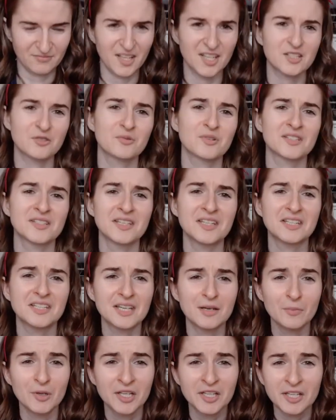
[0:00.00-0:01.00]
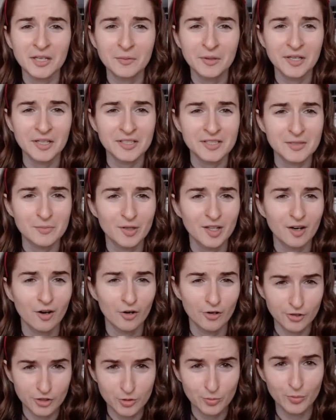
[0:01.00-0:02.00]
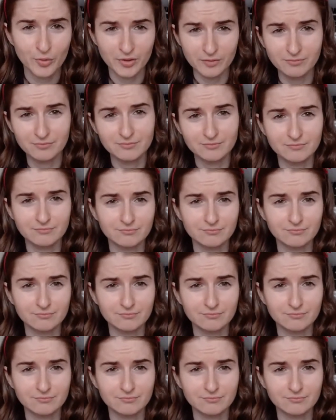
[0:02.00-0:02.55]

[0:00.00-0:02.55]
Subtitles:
I don't want to say gimmick. Gimmick is a bit harsh, but